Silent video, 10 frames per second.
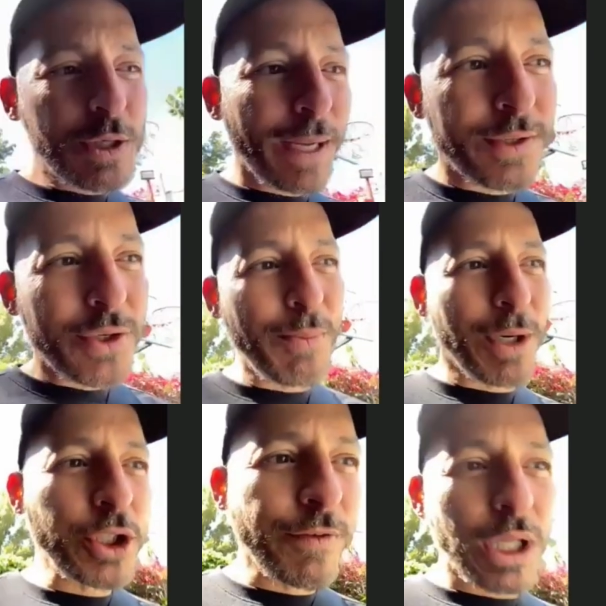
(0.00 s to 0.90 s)
we spend
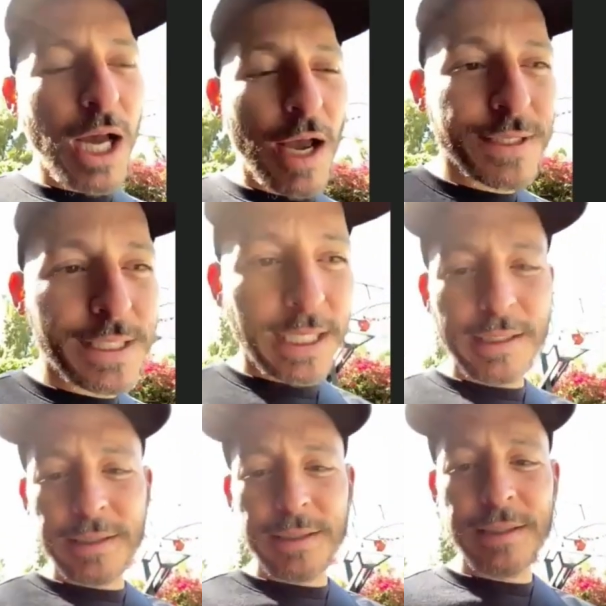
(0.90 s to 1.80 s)
too much of our lives
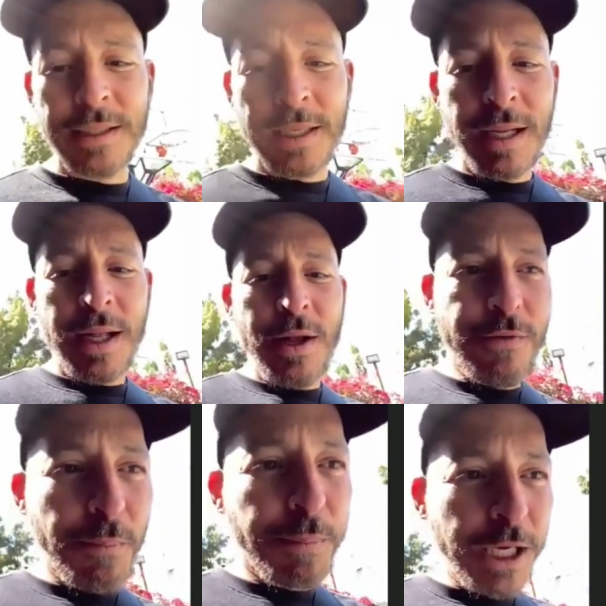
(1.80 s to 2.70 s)
sitting.
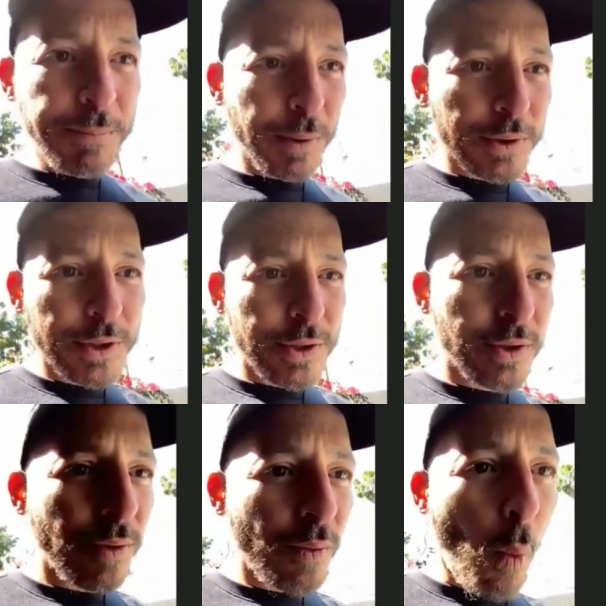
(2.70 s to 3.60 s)
For
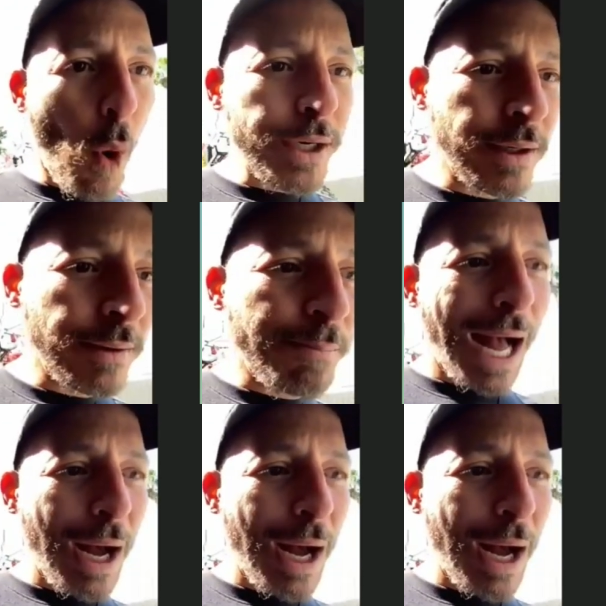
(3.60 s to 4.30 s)
people's one